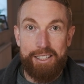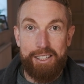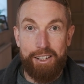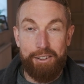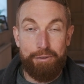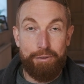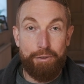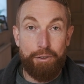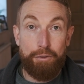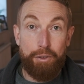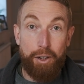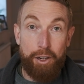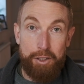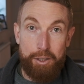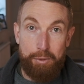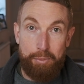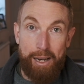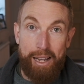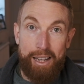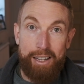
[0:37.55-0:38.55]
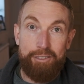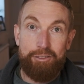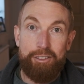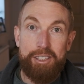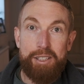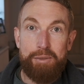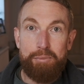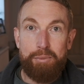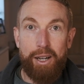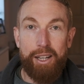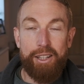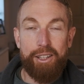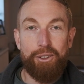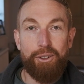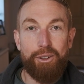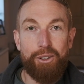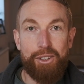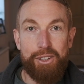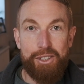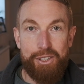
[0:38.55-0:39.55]
I've followed a plan written by the
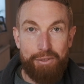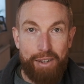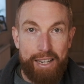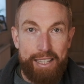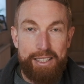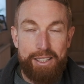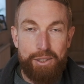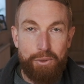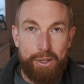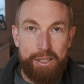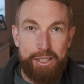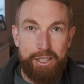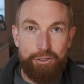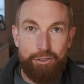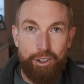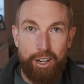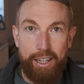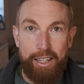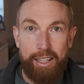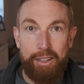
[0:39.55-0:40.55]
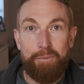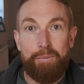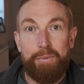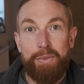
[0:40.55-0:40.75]
authors of 80/20 Running